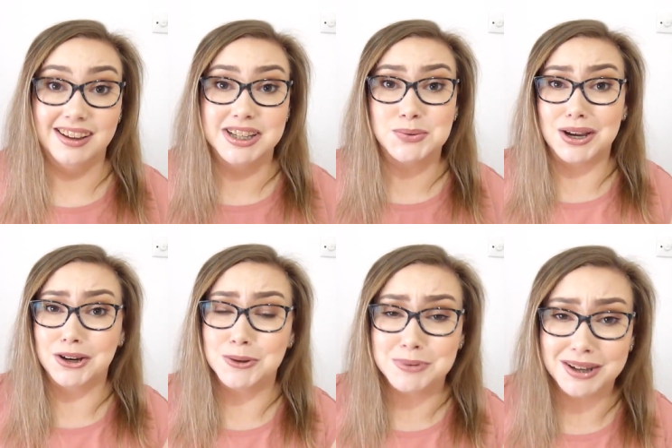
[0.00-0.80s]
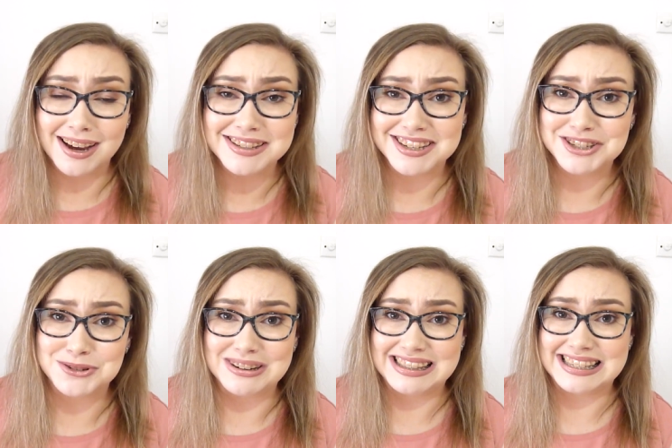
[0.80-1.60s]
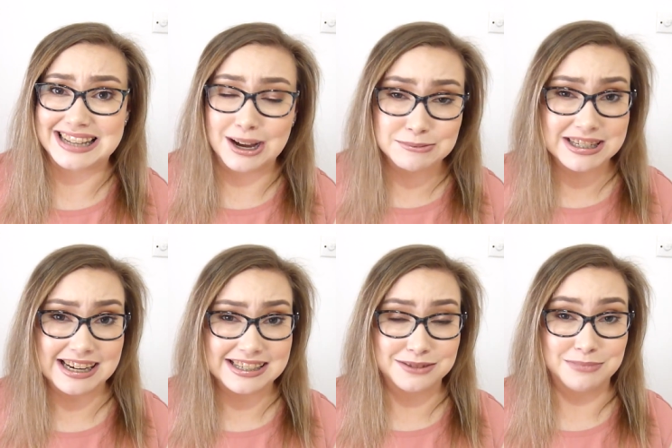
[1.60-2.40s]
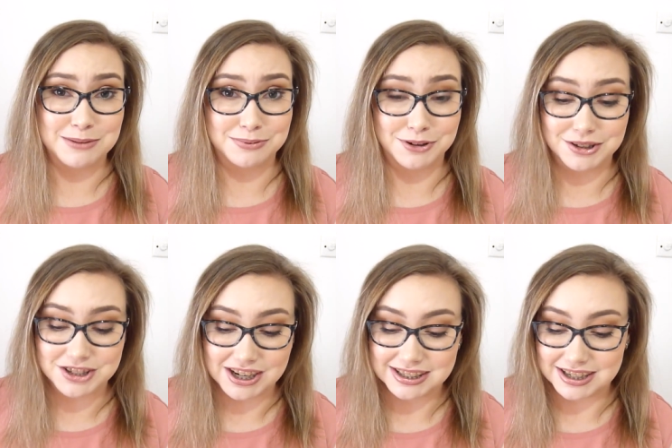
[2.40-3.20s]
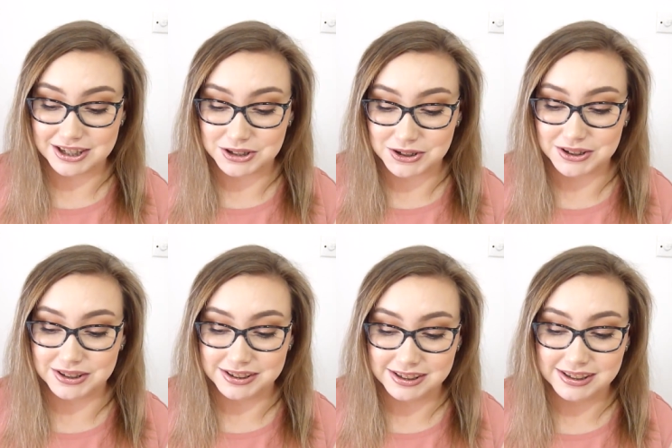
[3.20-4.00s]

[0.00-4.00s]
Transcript: So I hope you guys enjoyed this update to my project. I know